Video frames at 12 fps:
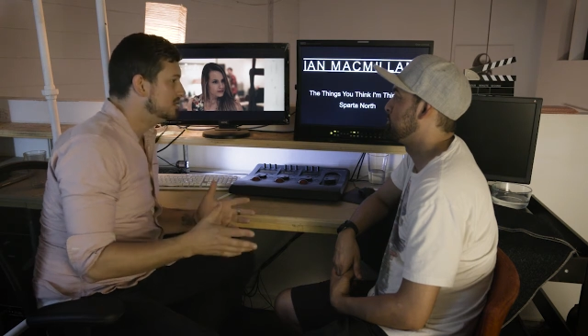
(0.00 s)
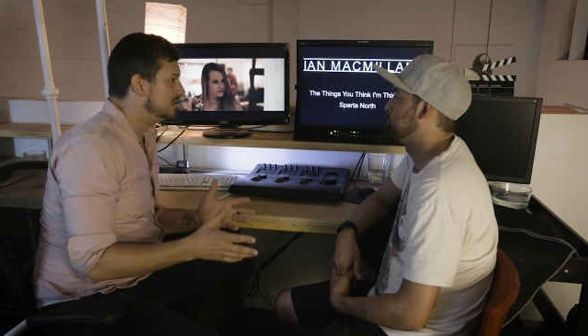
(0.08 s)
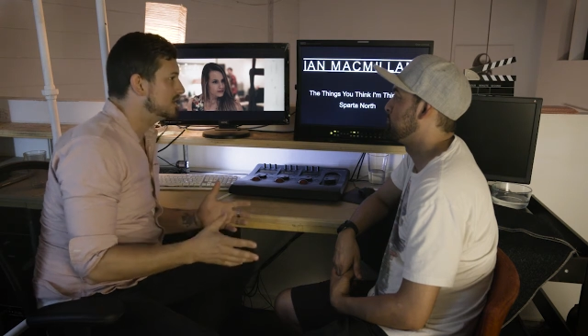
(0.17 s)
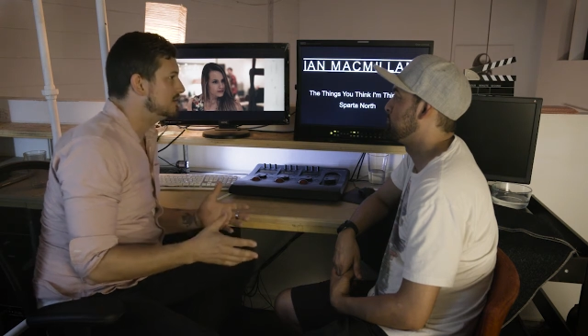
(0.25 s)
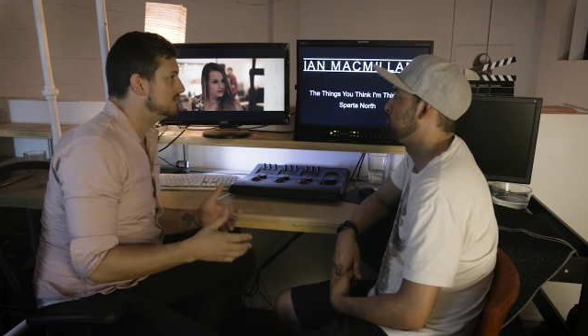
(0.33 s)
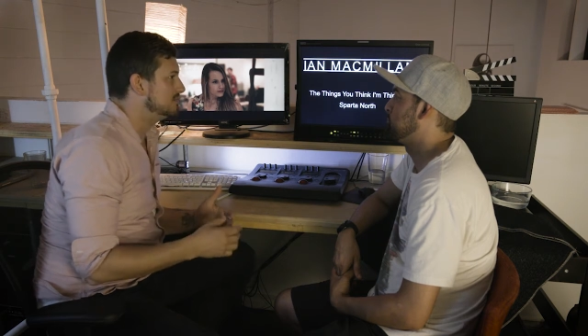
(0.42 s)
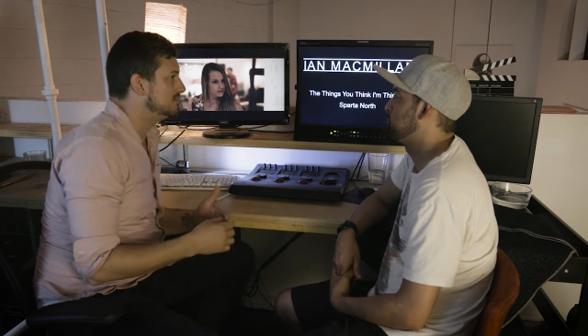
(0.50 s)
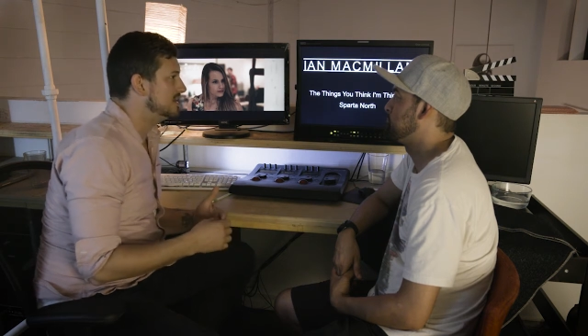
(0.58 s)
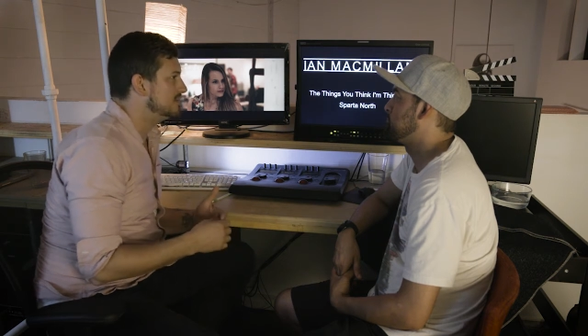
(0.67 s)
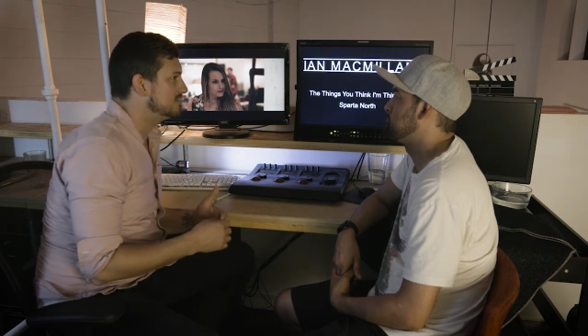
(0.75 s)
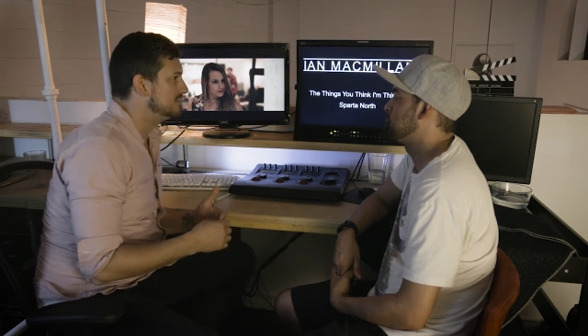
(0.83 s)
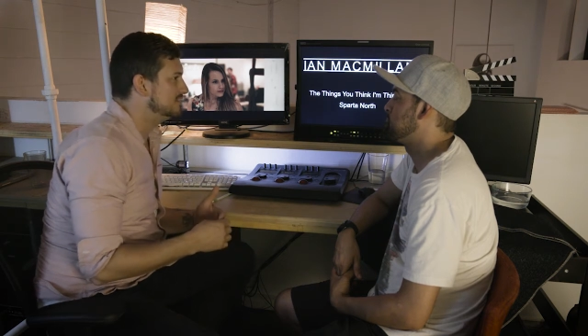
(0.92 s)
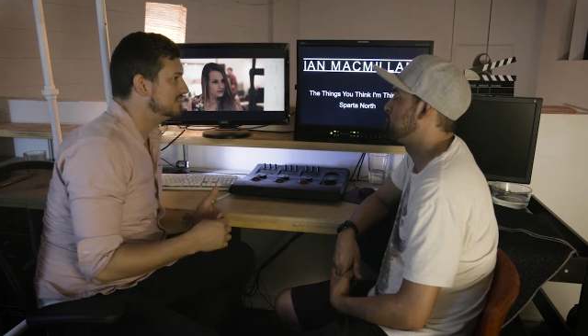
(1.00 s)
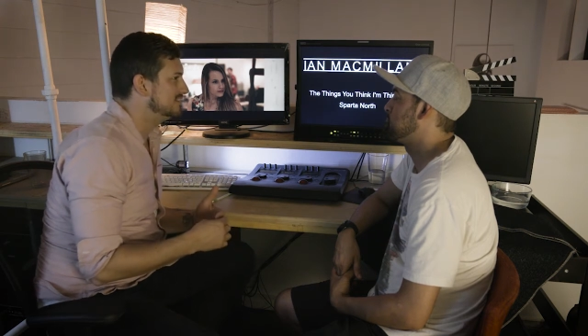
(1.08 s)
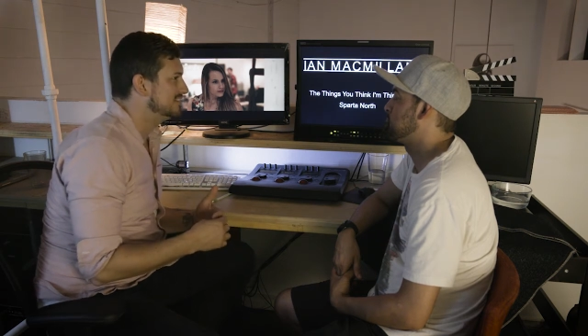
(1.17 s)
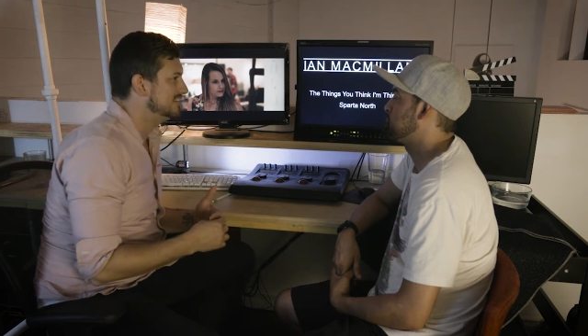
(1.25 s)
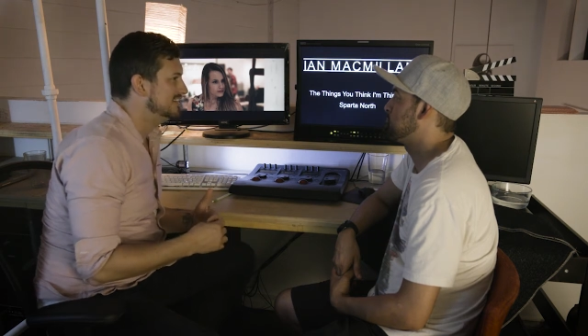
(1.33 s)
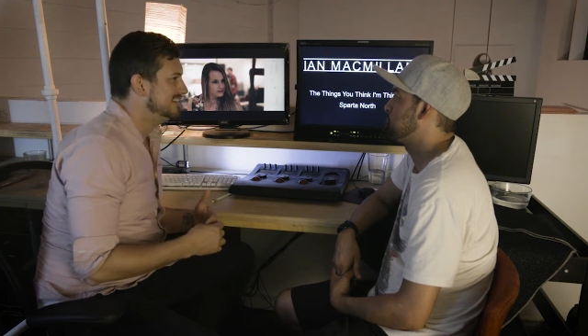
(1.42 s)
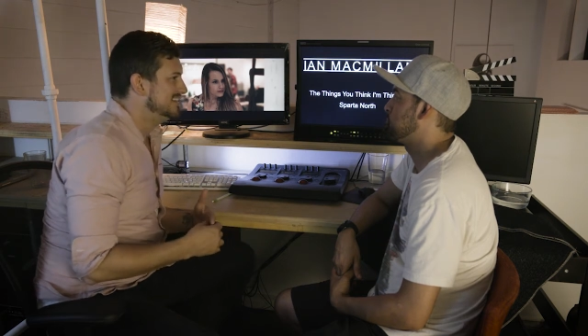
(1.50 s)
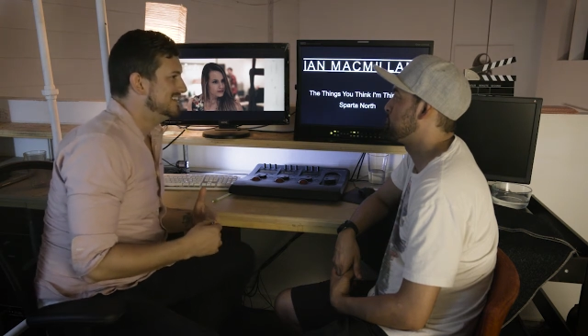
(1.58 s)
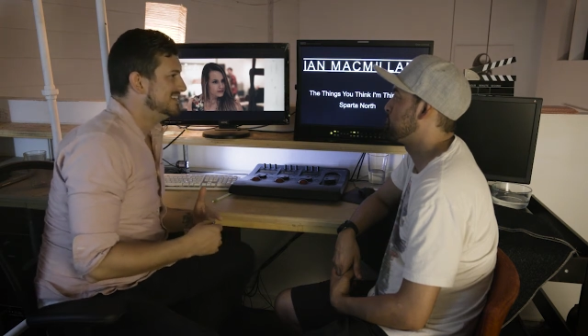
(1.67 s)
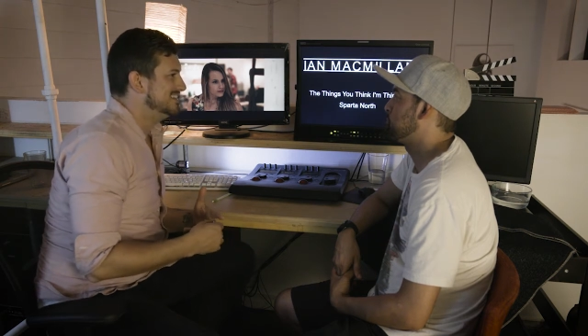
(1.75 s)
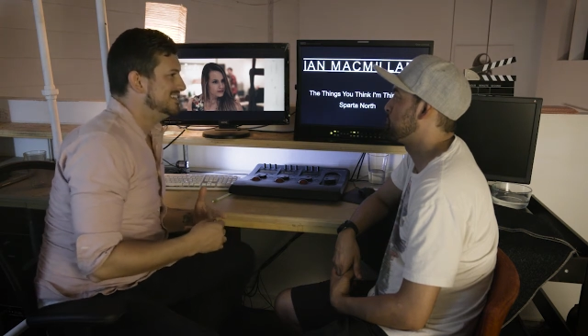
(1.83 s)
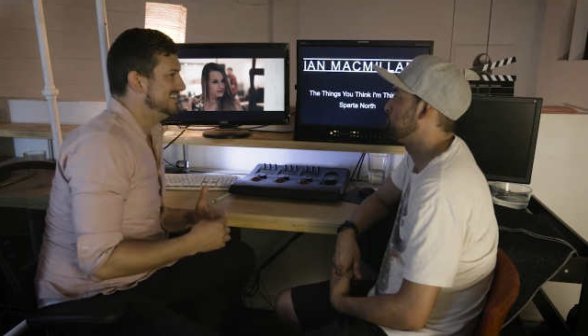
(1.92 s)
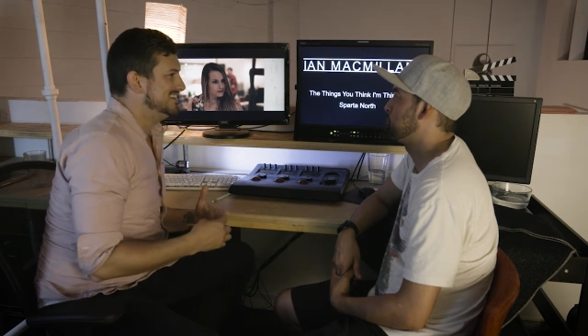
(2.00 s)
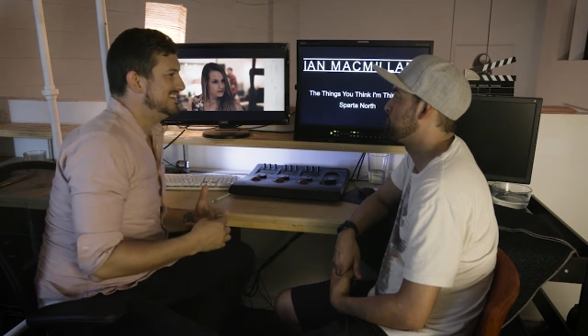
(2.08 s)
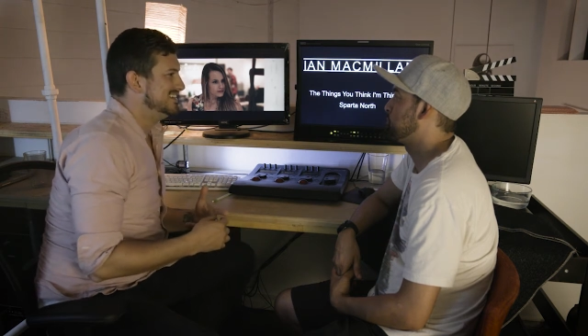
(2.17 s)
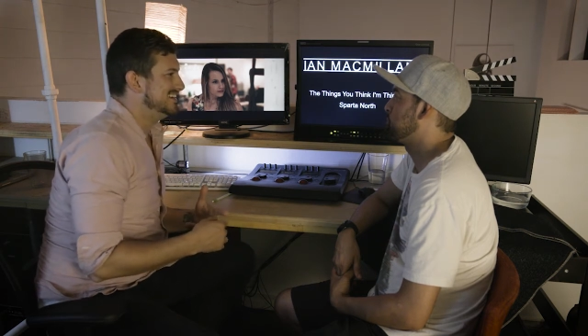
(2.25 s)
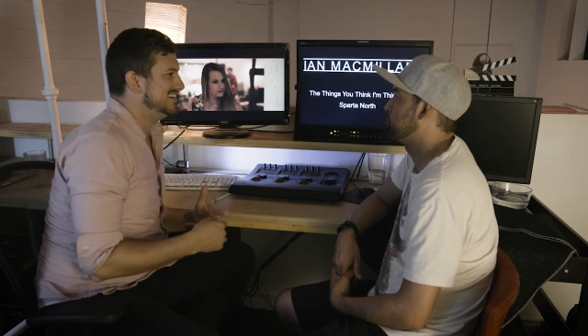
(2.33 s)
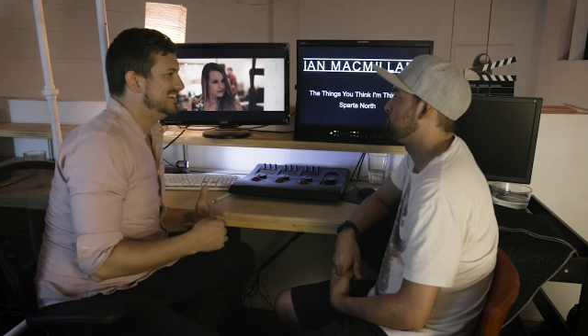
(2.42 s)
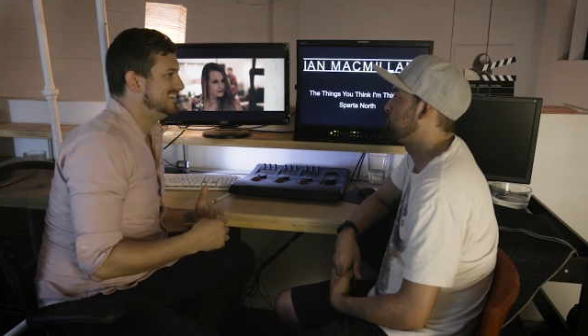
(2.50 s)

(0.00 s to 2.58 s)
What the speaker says: a couple of hours, the